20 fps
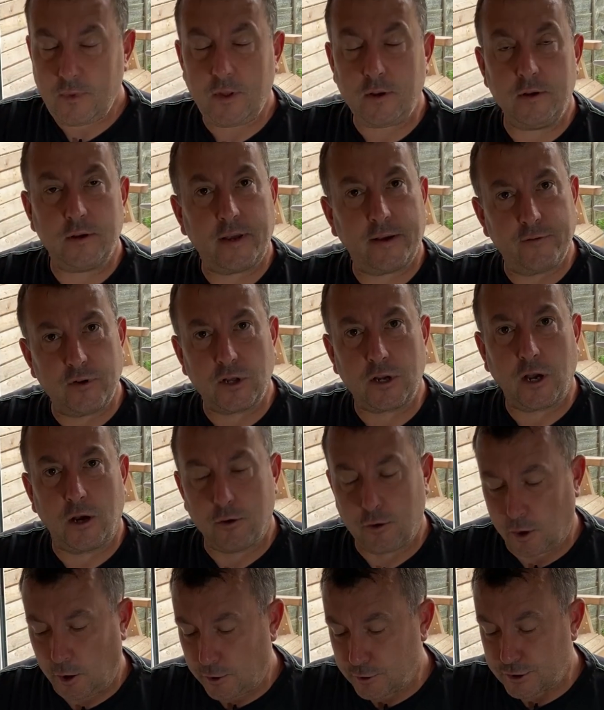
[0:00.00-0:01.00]
Give it a go,
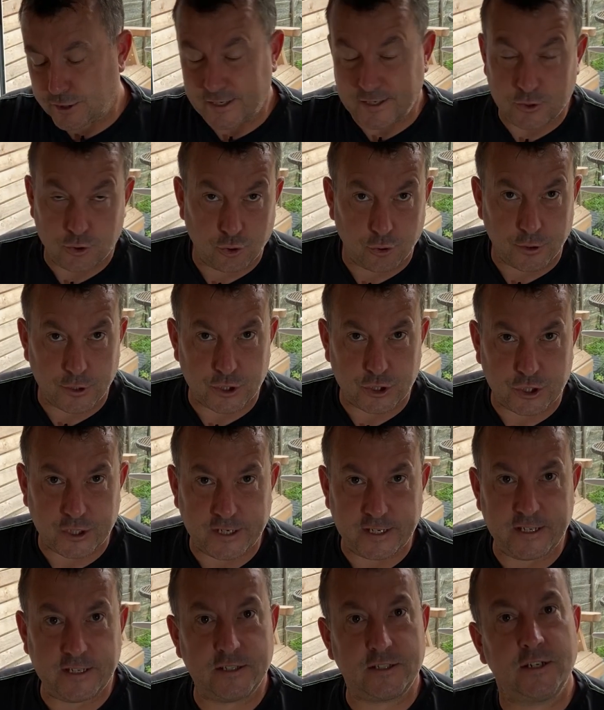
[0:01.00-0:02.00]
guys, and enjoy your
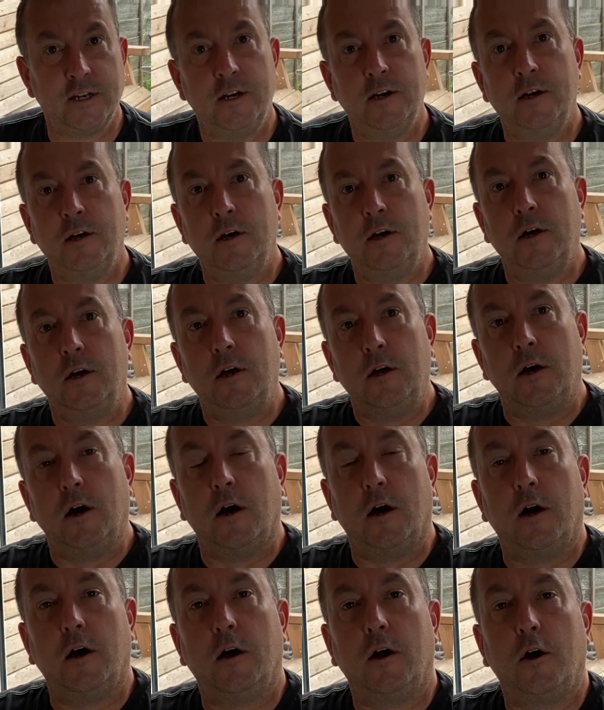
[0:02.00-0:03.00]
cheese.
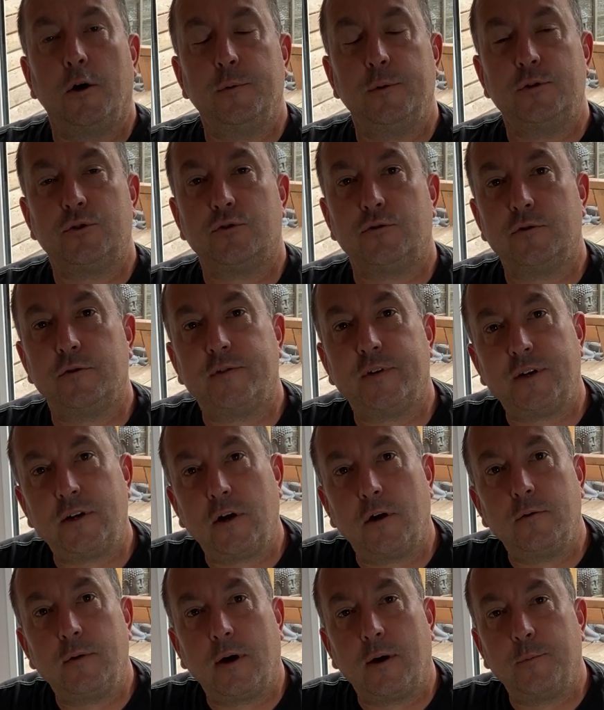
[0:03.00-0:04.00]
Hope you enjoyed the
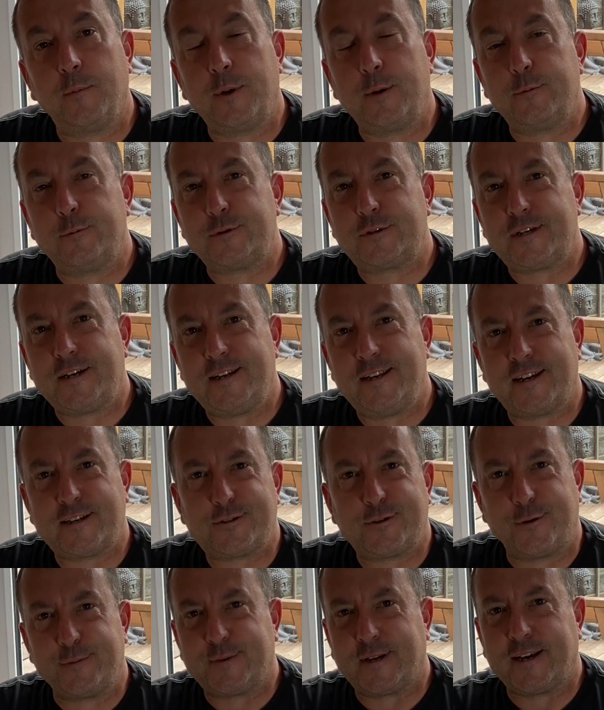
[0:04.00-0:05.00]
video, and we will see you next
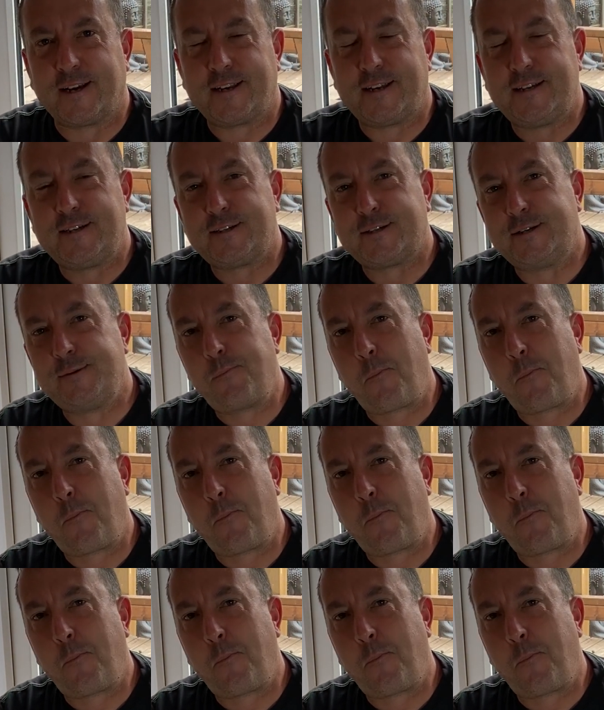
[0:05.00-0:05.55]
time. Take it easy.